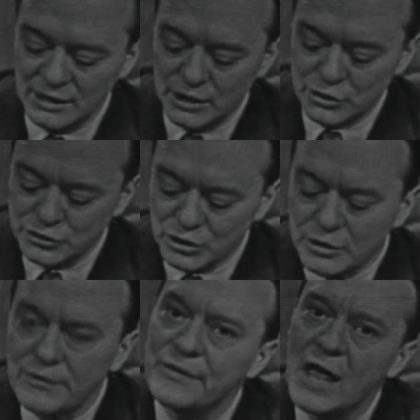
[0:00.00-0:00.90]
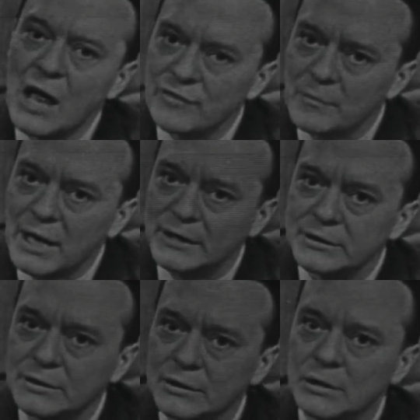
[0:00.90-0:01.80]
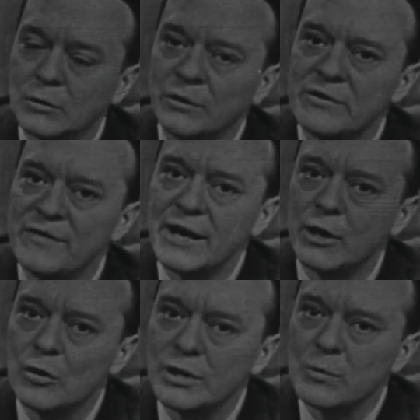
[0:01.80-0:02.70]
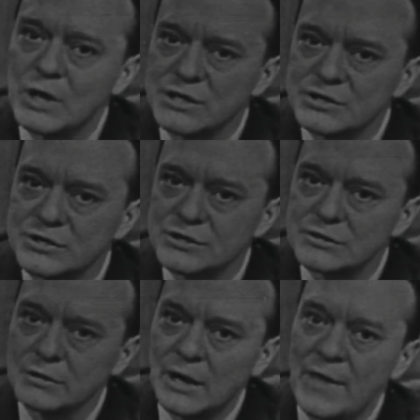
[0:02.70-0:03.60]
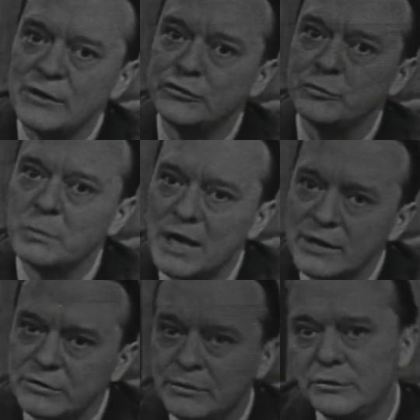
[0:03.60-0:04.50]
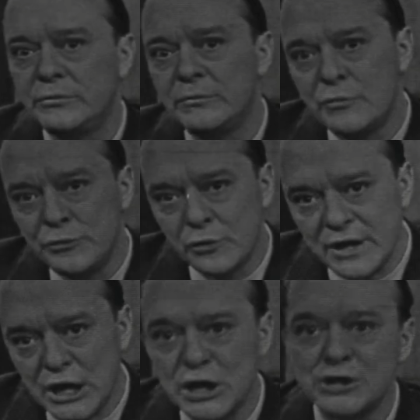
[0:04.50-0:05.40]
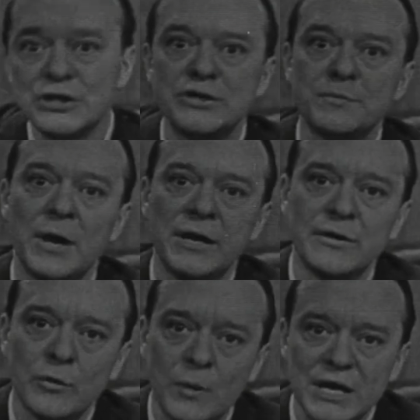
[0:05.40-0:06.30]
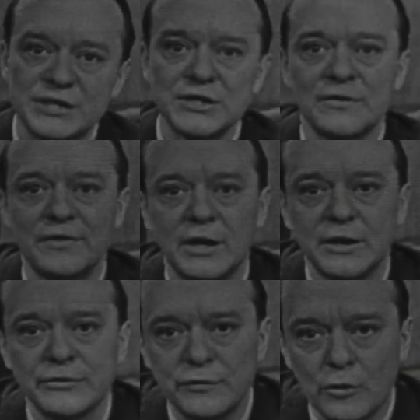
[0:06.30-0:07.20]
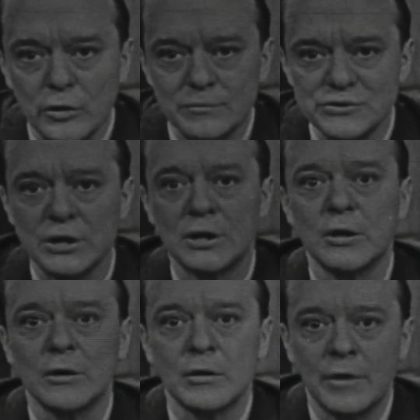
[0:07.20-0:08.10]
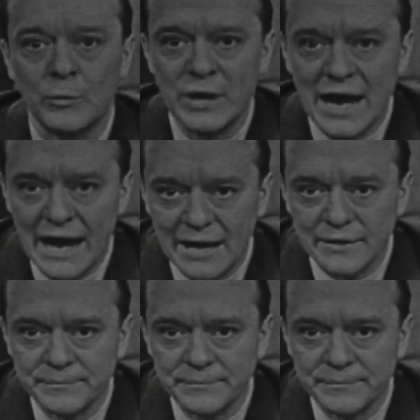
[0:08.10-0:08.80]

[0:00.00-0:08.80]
to show you that the alphabet was invented only once, and then spread to the east and spread to the west in the various forms that we had.